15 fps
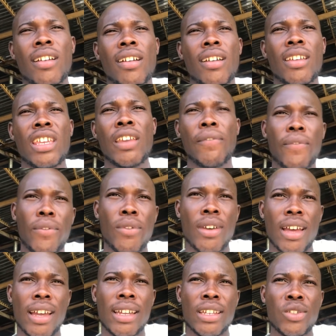If you
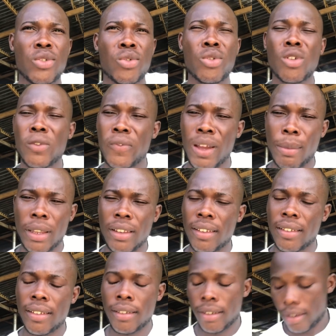are into goat farming,
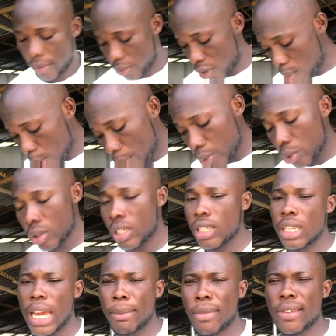some people do see,
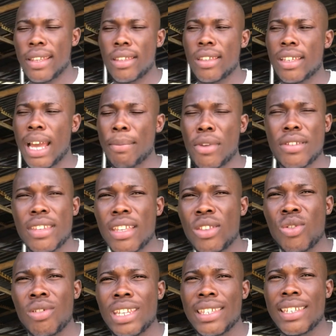I'm not saying
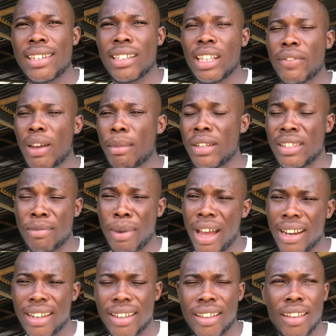doing integrated farming is bad.
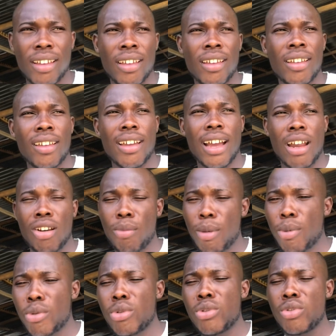I know people
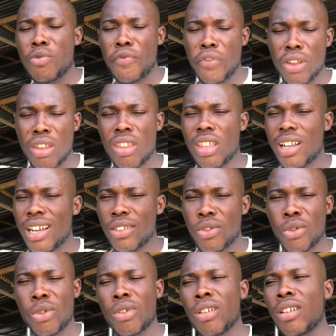who do fish,
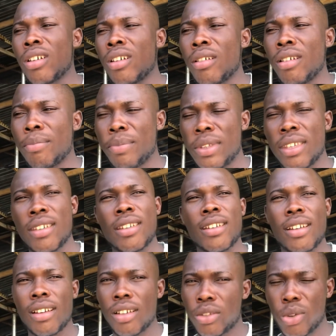cattle, pig,
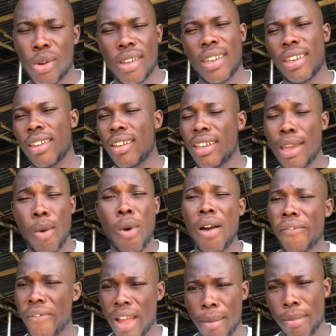turkey in one
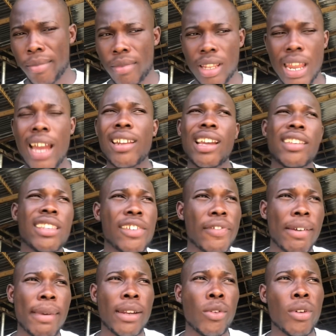farm. Like there's this farm
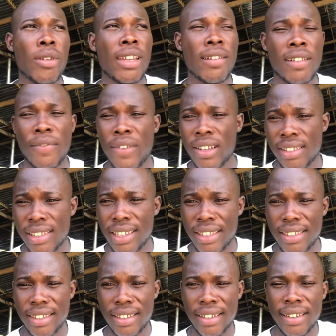I know in River State.
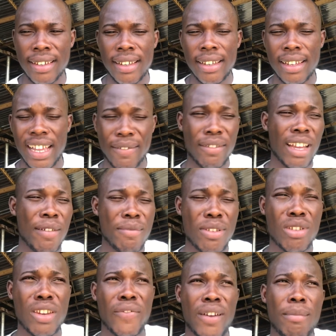I've been to
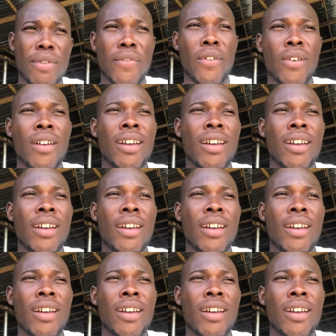the farm before.